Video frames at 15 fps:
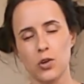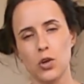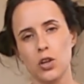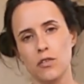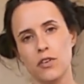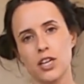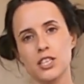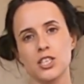
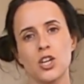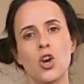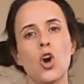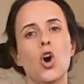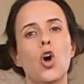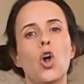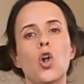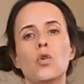All of us
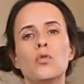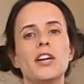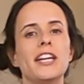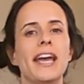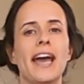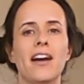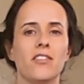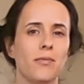
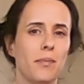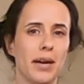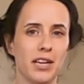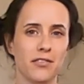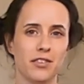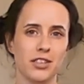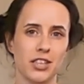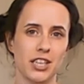already have
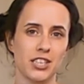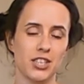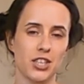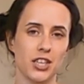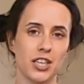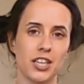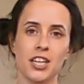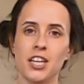mindfulness.
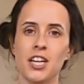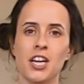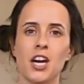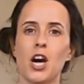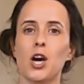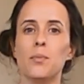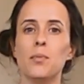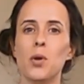There
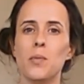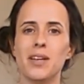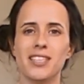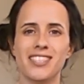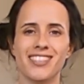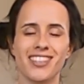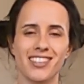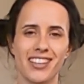are
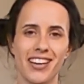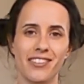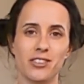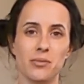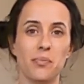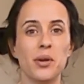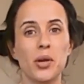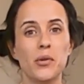moments in our
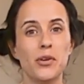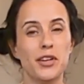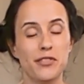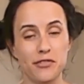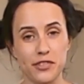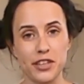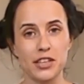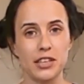lives when we already
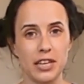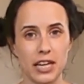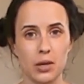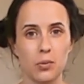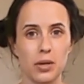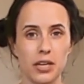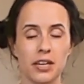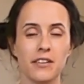feel
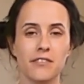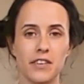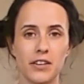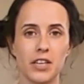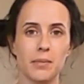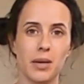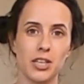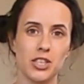like we're
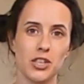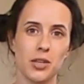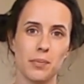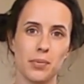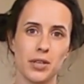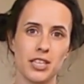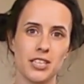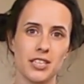very much in the
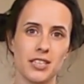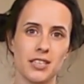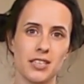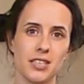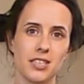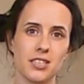present.